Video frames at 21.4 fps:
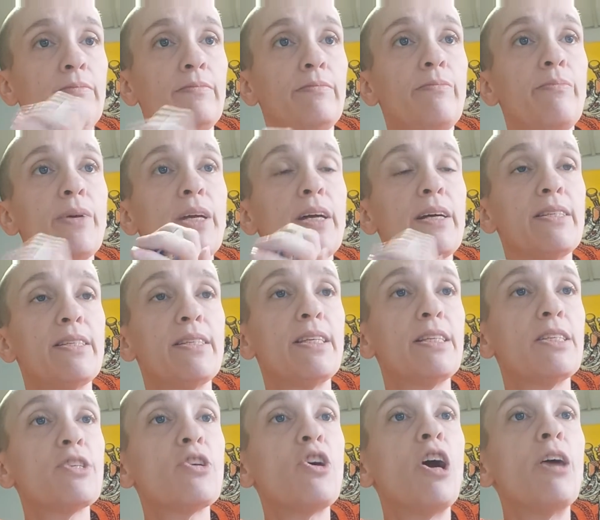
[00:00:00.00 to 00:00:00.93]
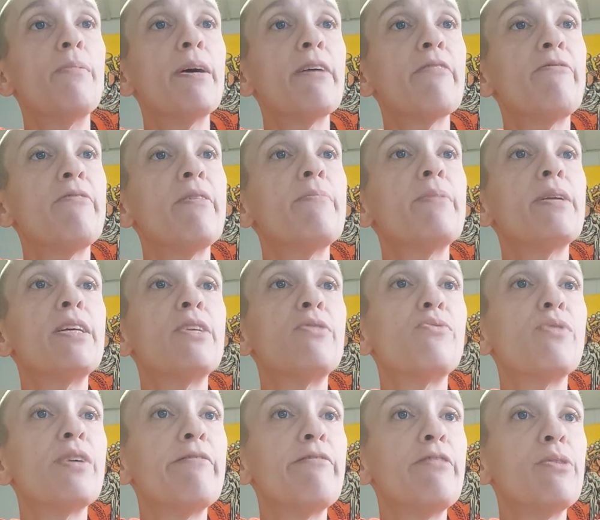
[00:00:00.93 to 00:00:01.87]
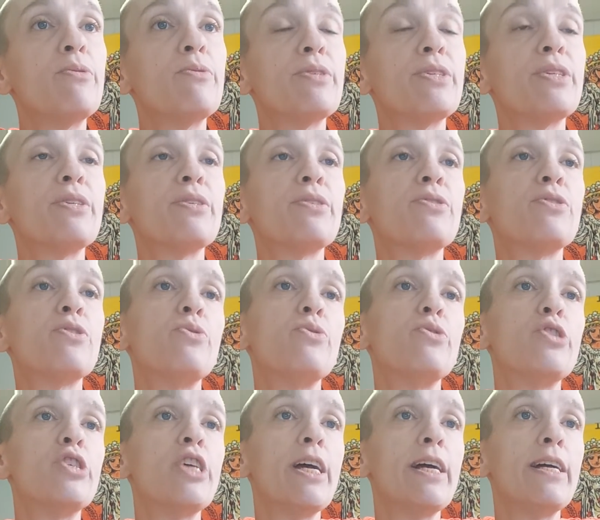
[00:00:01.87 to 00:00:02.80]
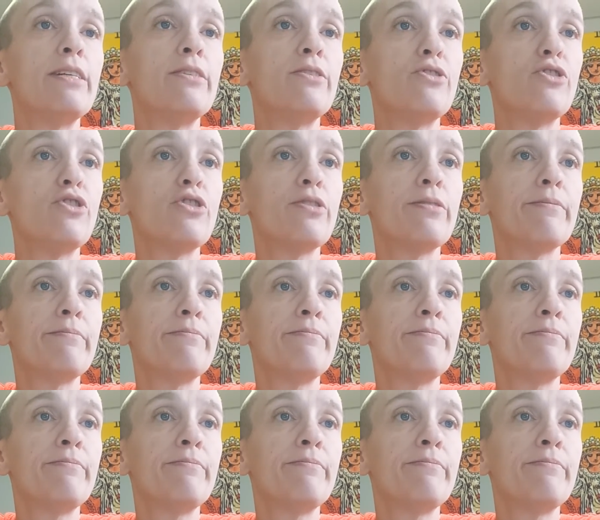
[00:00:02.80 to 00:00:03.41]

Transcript: Because this karmic feminine refuses to change.